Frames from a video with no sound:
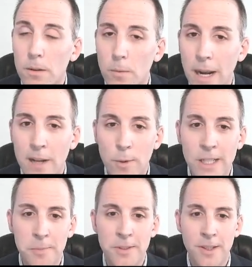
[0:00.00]

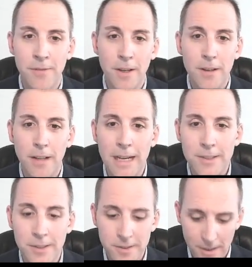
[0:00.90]
right-of-way specific
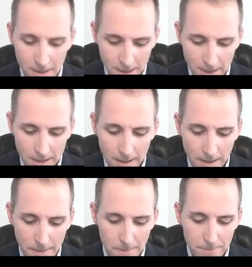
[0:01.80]
classes,
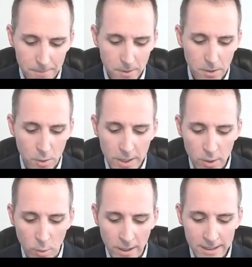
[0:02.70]
going
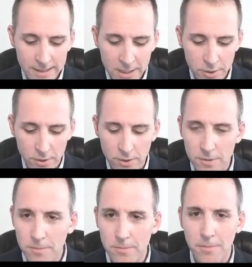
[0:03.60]
to
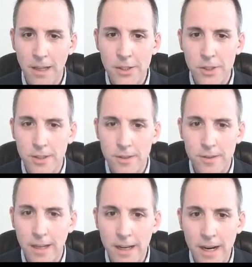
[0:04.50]
organizational lunches
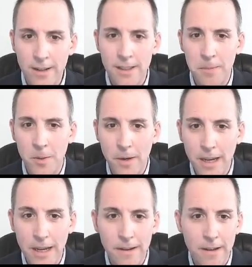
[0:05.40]
like
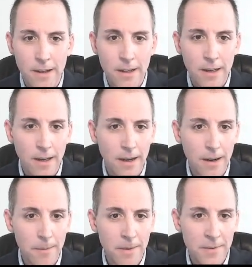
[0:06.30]
IRWA,
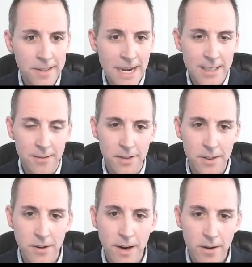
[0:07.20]
if it's active in
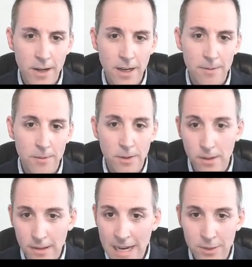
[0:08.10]
your area,
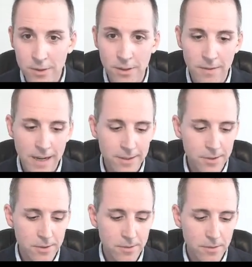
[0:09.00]
national
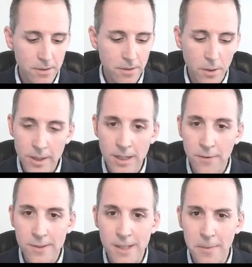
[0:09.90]
events, going to
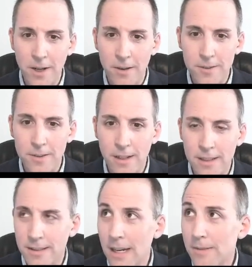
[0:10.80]
different seminars. And
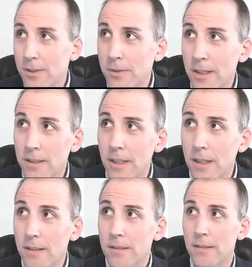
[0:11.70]
it's not
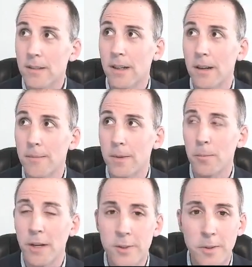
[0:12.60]
strictly
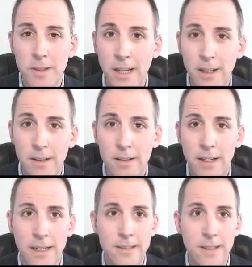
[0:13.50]
appraisal related.
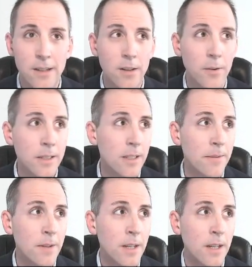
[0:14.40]
Like I said, going
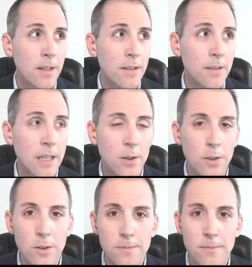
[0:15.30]
to
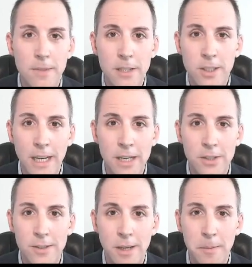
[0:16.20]
legal
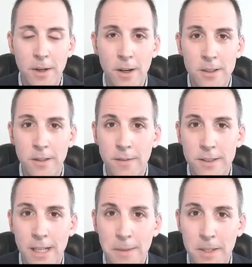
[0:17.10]
education seminars, if
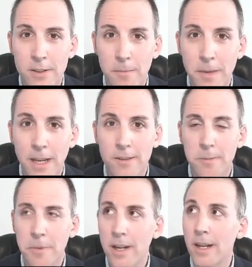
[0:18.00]
there's an eminent domain
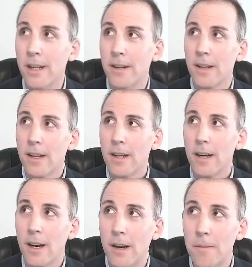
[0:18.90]
spin on it,
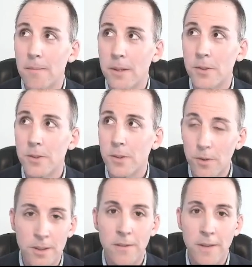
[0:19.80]
is
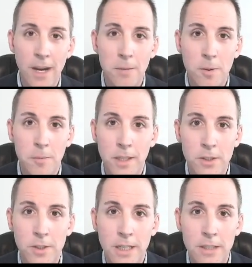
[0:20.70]
certainly valuable
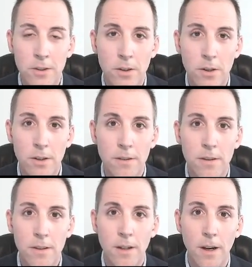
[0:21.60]
because you get to learn
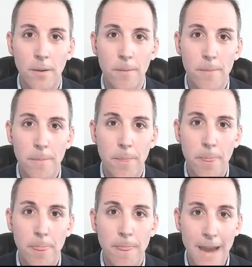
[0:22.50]

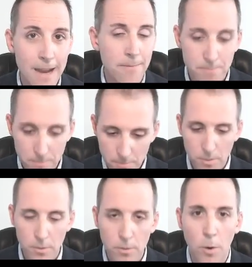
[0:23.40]
that
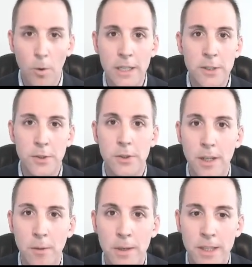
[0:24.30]
whole
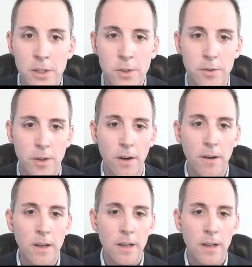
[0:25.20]
industry and what the issues are.